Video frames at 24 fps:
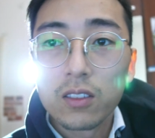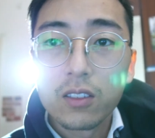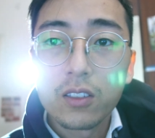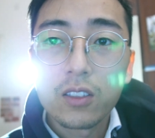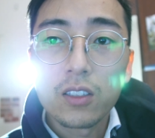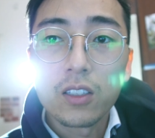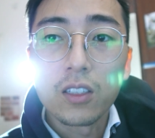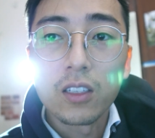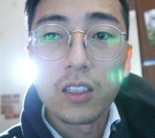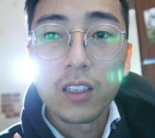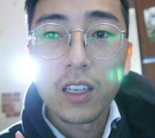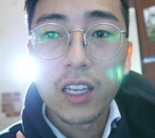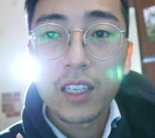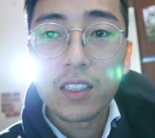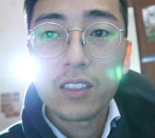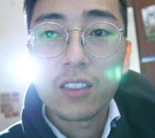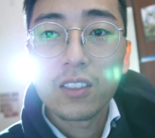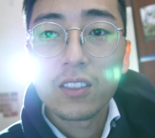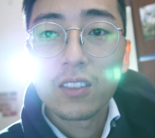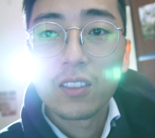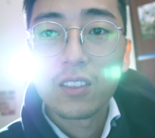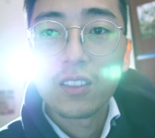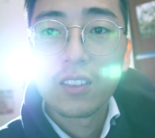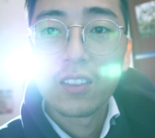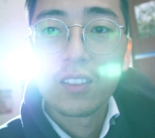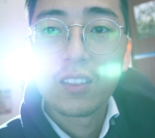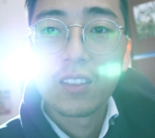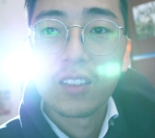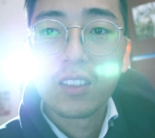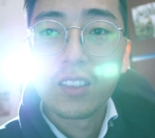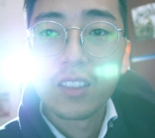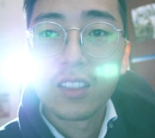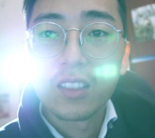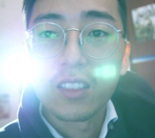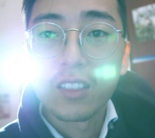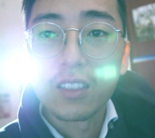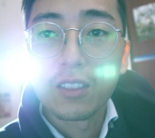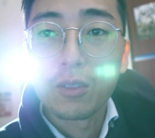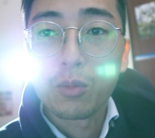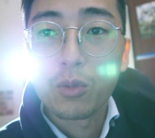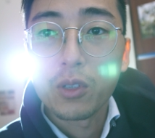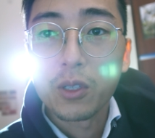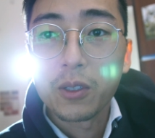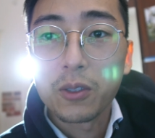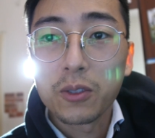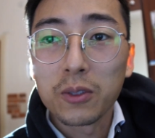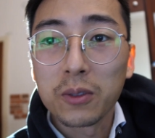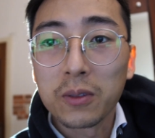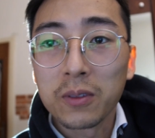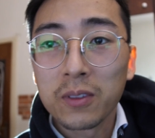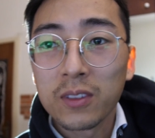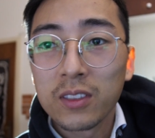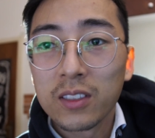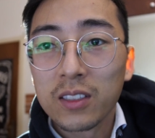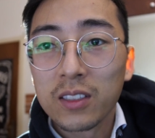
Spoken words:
See the light? That's pretty cool.